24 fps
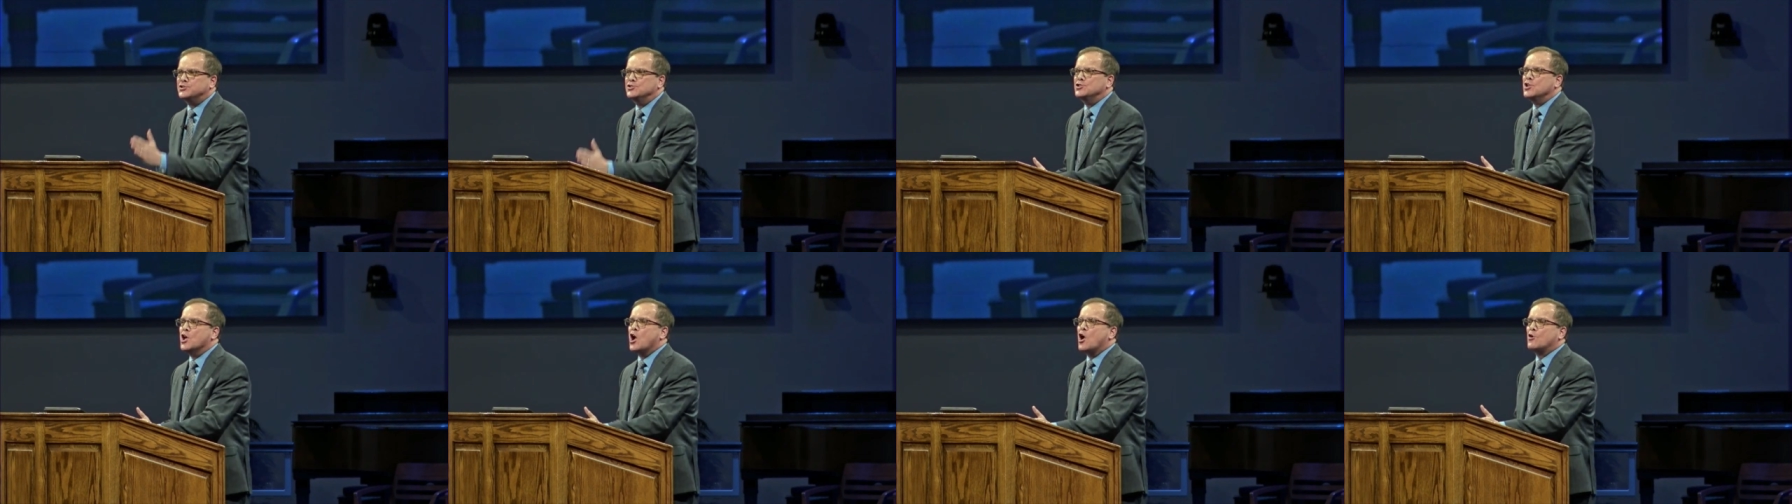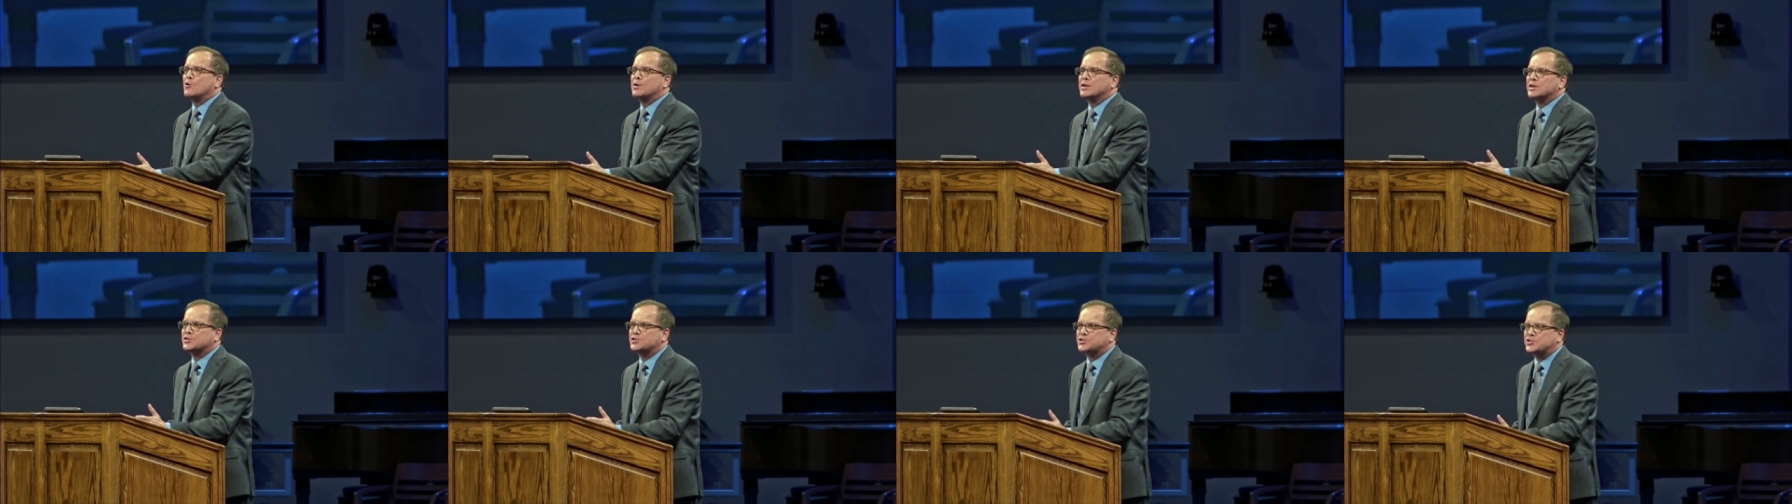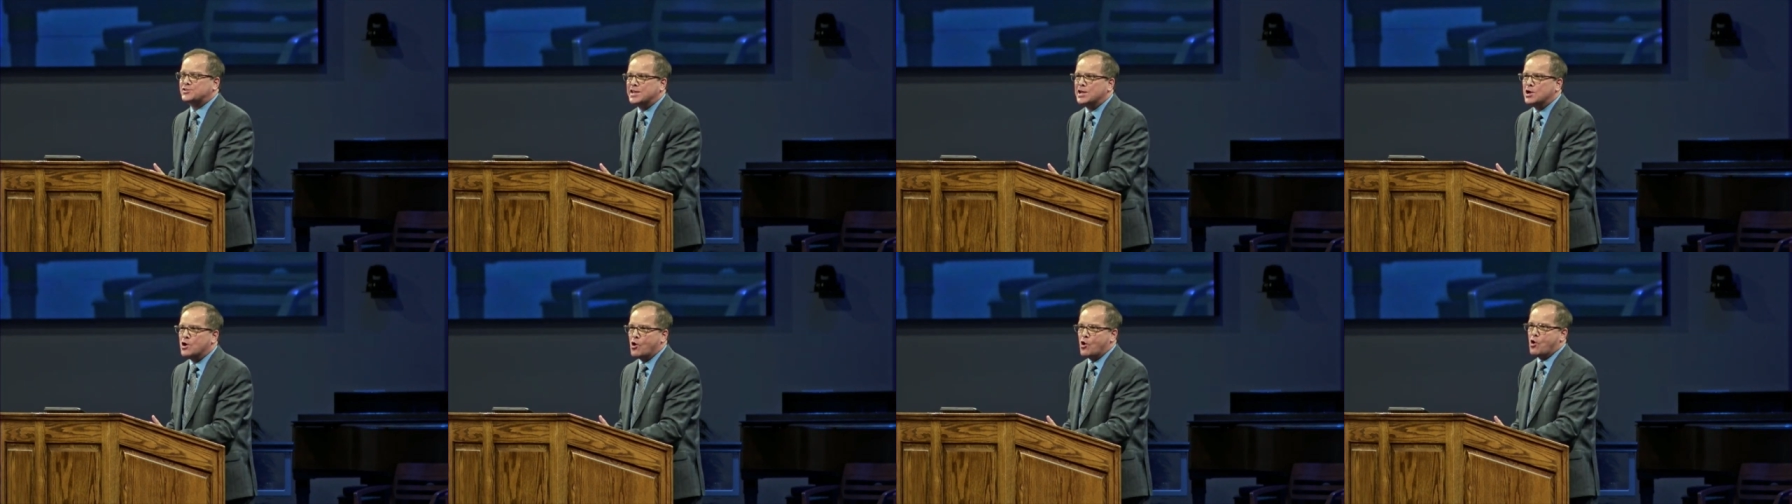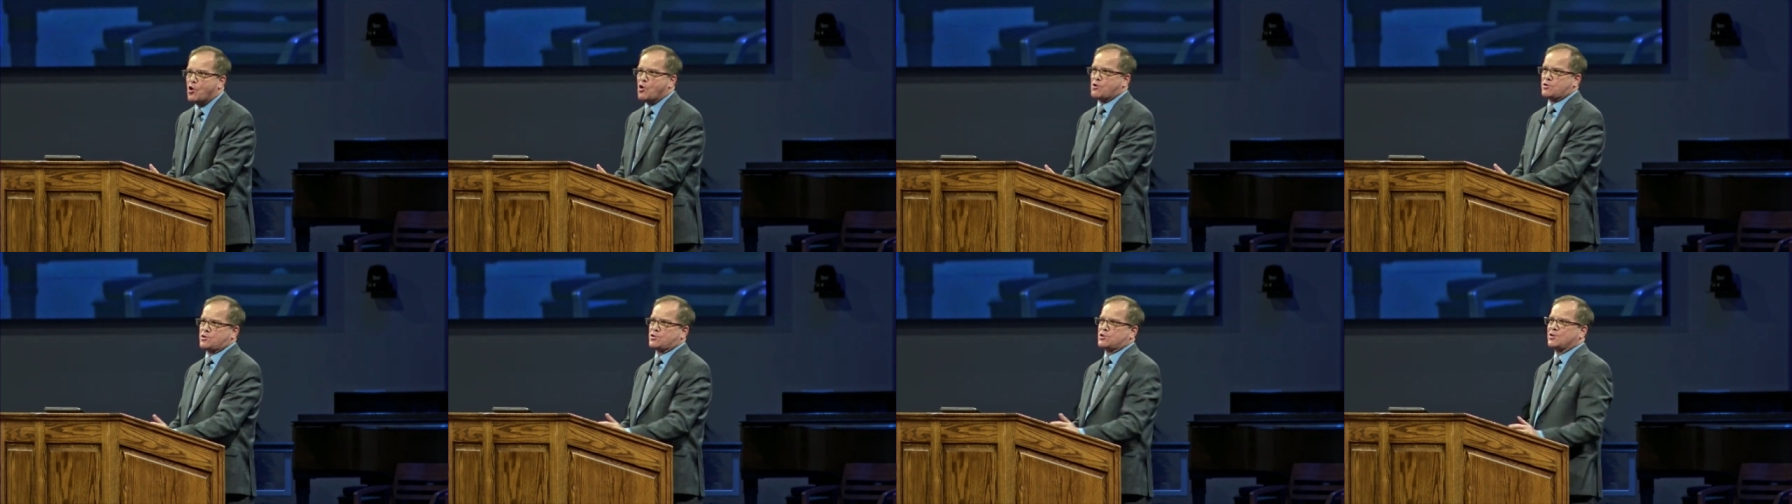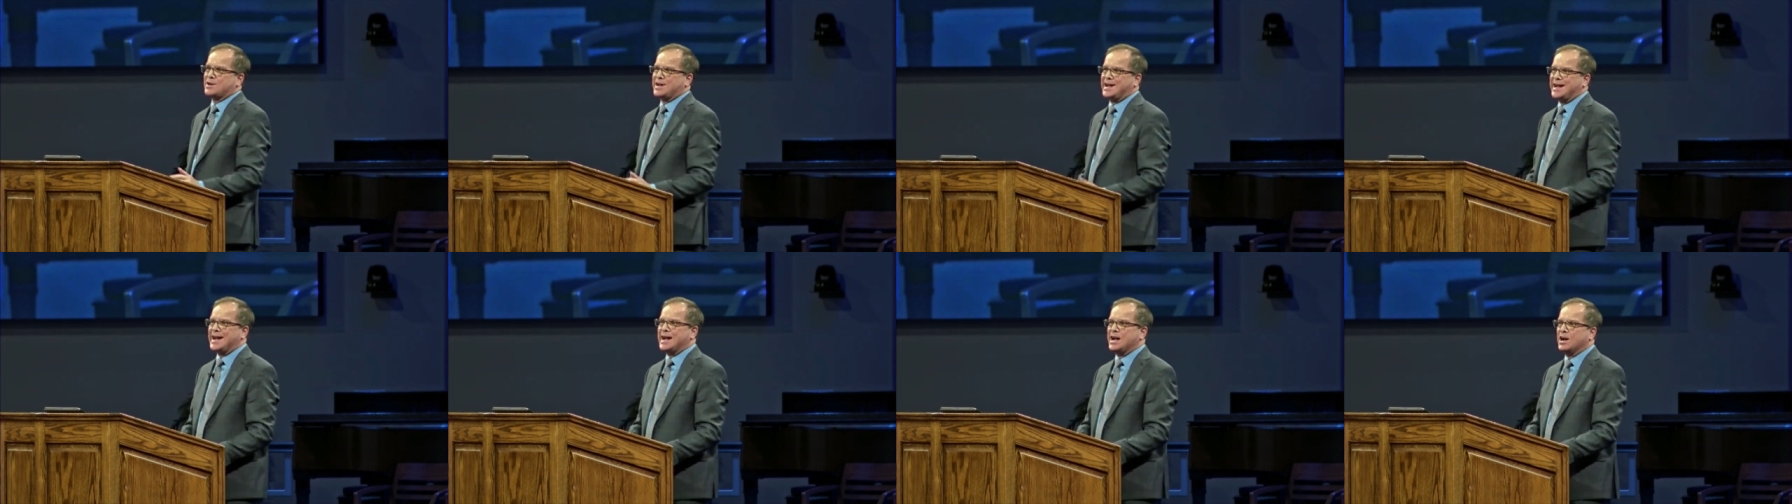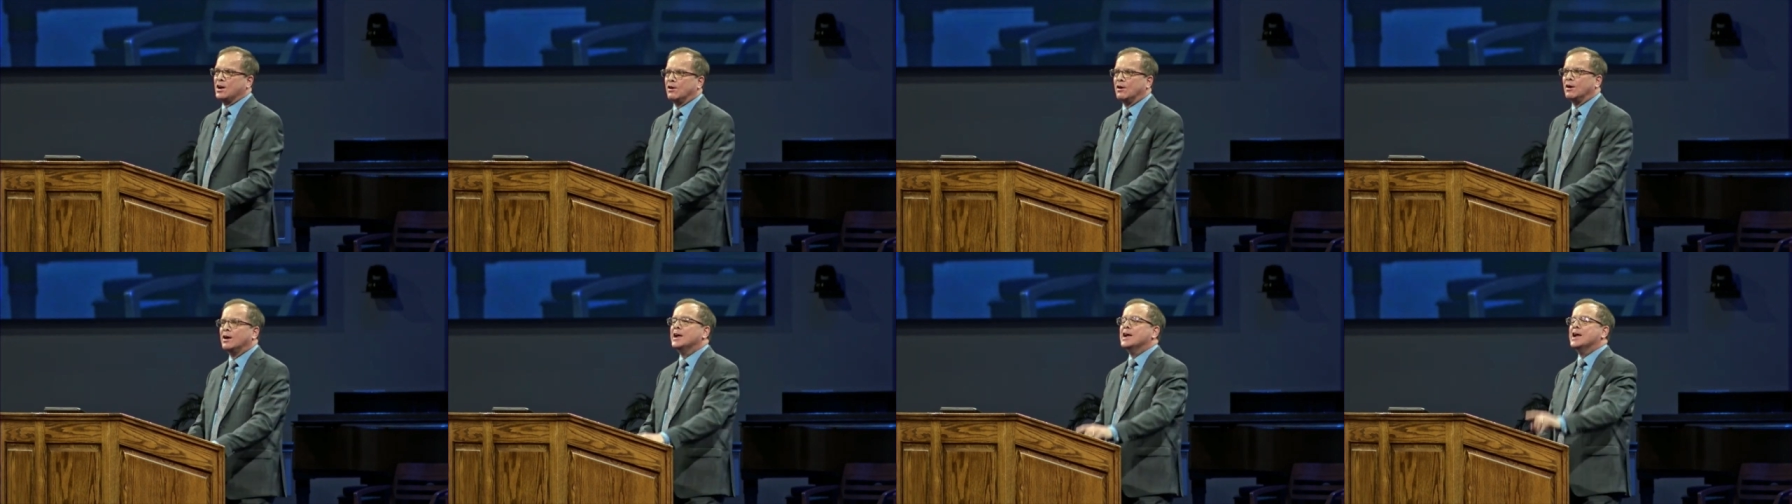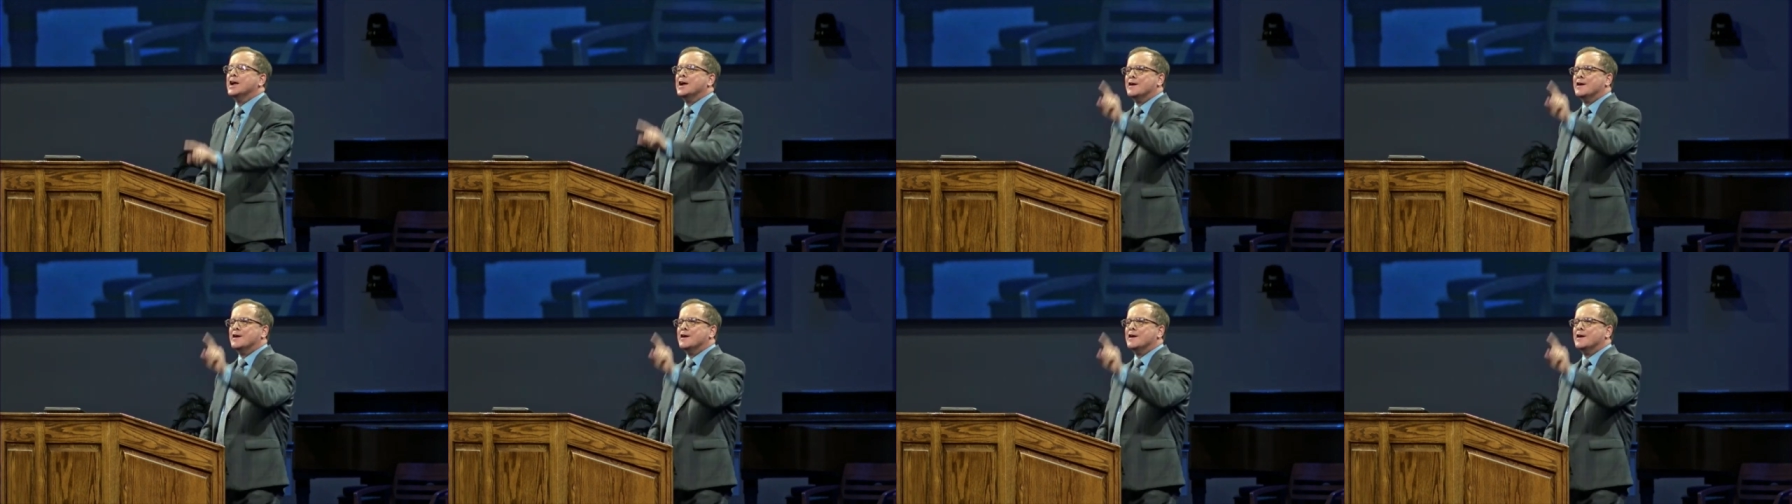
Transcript: notice the order here